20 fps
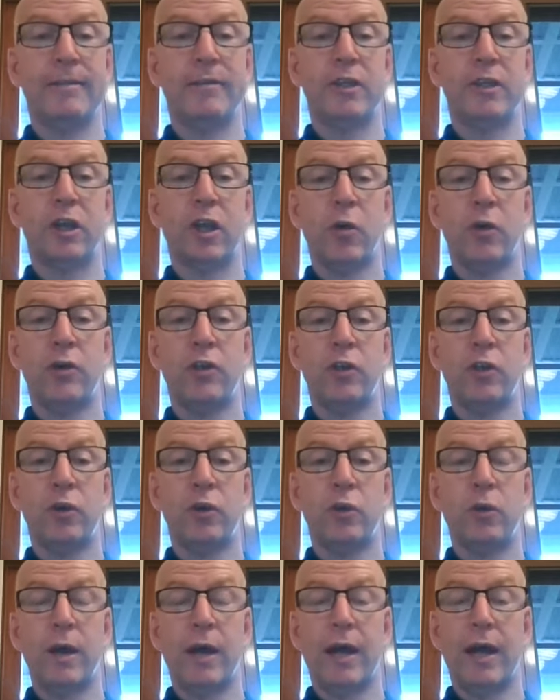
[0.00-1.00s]
So go and
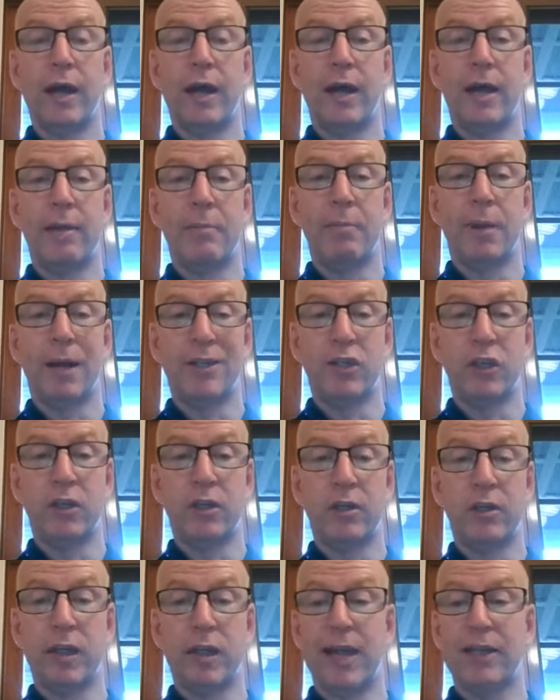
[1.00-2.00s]
do a
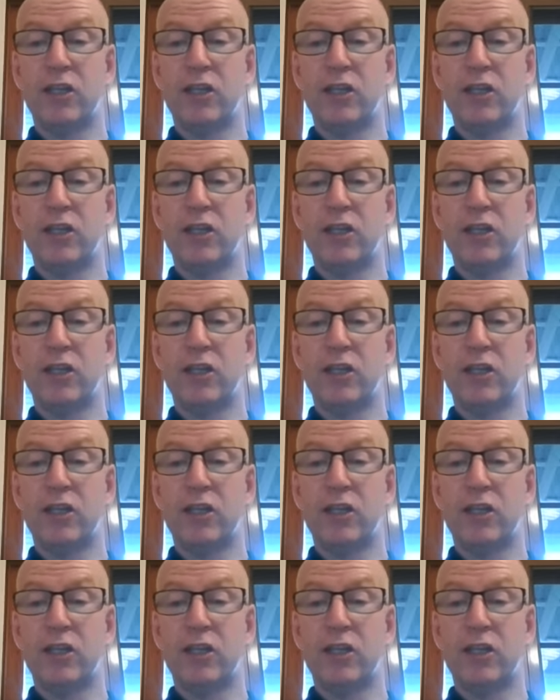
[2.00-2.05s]
budget,